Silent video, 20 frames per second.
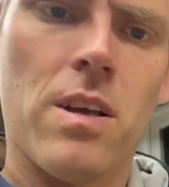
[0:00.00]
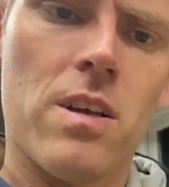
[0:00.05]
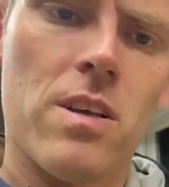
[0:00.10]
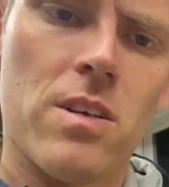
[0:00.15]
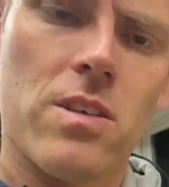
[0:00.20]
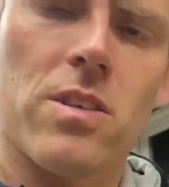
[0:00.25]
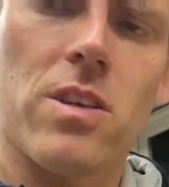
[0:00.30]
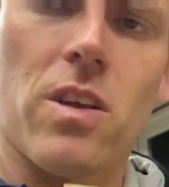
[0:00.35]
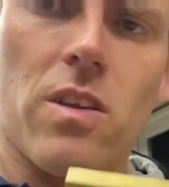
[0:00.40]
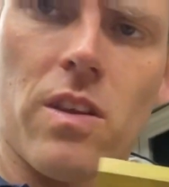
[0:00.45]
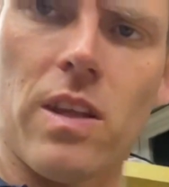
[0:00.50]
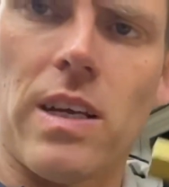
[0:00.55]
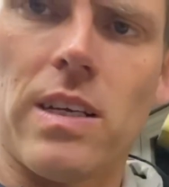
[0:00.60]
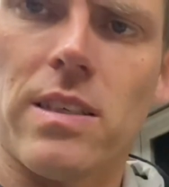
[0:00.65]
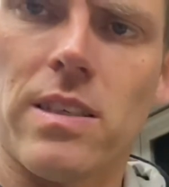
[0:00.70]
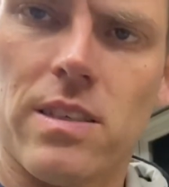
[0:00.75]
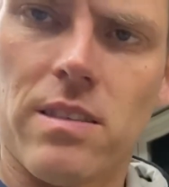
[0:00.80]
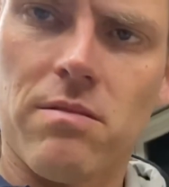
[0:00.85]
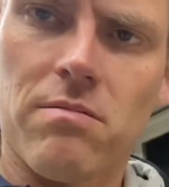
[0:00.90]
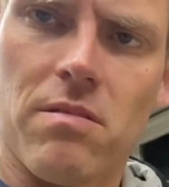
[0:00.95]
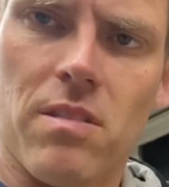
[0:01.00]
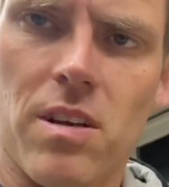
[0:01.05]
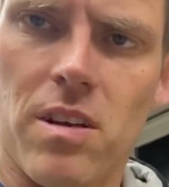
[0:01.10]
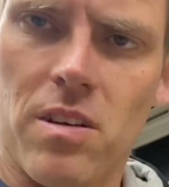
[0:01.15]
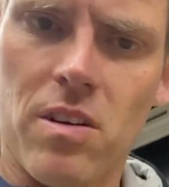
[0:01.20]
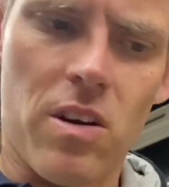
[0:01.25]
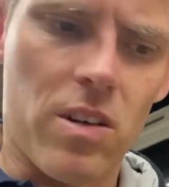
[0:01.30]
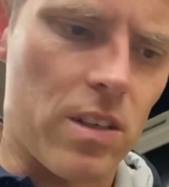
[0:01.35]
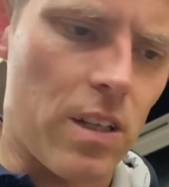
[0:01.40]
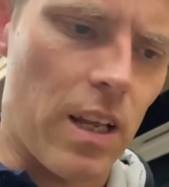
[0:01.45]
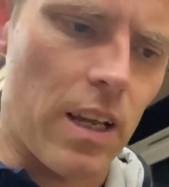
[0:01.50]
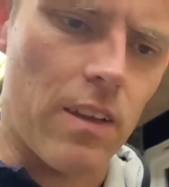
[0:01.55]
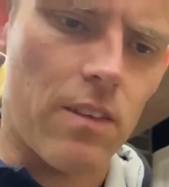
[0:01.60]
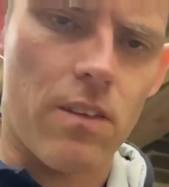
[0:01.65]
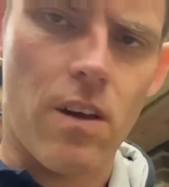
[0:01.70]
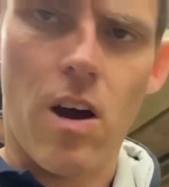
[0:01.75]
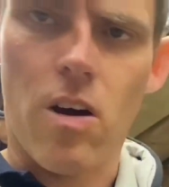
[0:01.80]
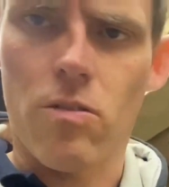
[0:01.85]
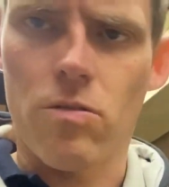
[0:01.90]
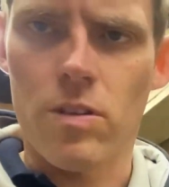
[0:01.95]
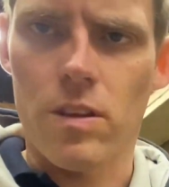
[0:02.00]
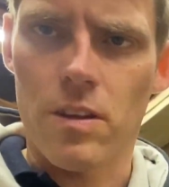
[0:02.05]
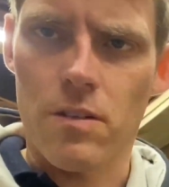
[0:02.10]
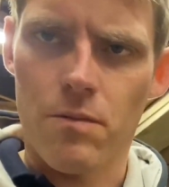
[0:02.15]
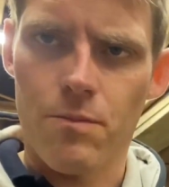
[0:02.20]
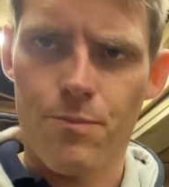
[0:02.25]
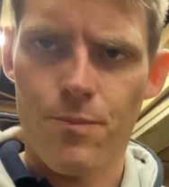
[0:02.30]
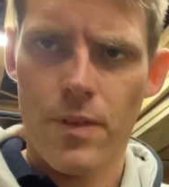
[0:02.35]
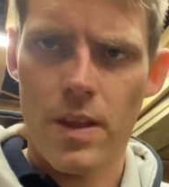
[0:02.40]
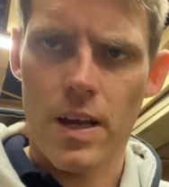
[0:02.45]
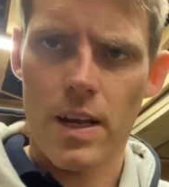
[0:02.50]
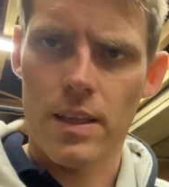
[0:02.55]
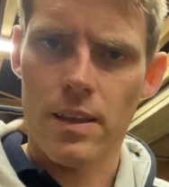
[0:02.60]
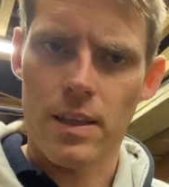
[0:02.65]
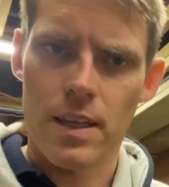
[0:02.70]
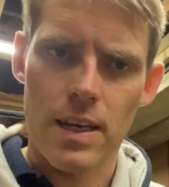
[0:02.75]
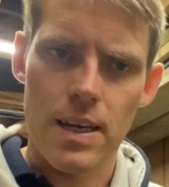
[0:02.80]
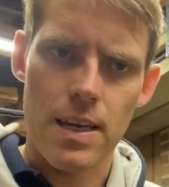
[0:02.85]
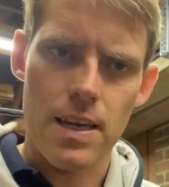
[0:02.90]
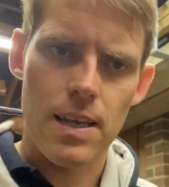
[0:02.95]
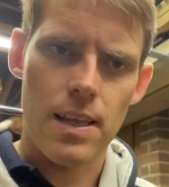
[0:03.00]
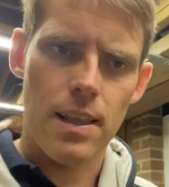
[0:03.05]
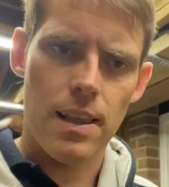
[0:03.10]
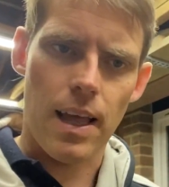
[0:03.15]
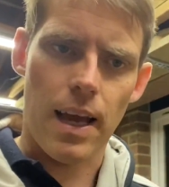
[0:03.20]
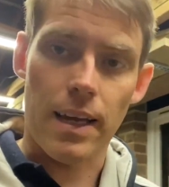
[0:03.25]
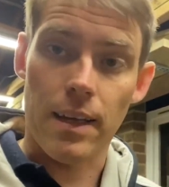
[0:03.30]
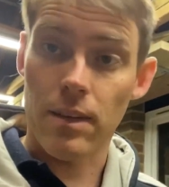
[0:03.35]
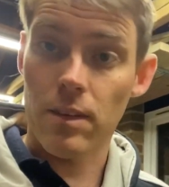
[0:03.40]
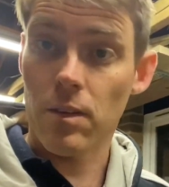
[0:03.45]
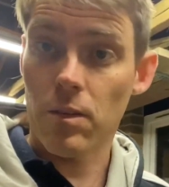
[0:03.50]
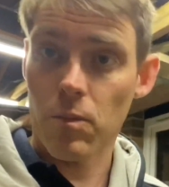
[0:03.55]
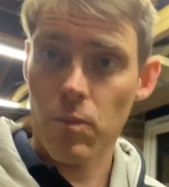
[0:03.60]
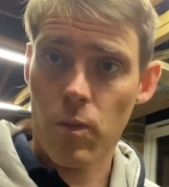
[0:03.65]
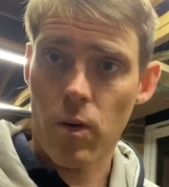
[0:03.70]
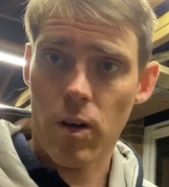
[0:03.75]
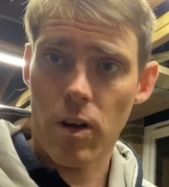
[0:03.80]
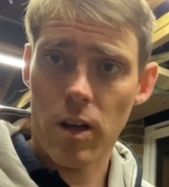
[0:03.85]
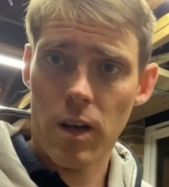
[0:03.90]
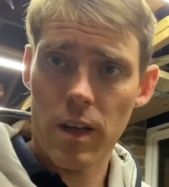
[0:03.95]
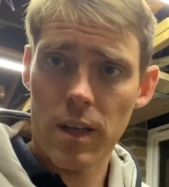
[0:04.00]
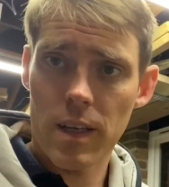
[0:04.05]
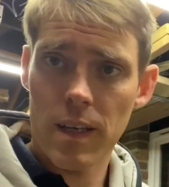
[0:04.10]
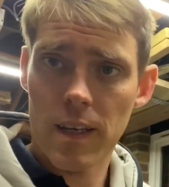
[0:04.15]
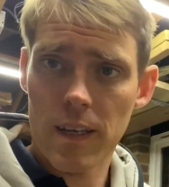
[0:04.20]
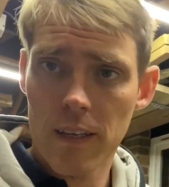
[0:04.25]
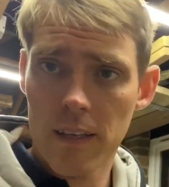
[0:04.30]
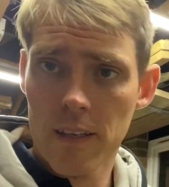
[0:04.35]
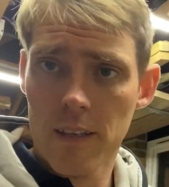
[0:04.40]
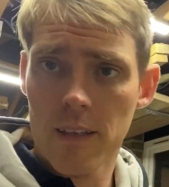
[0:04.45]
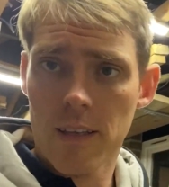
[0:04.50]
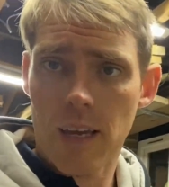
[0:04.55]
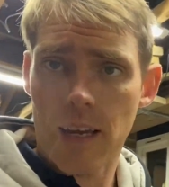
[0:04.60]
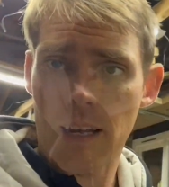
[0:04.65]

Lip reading: so that there's a nice length to hold in the lathe while I get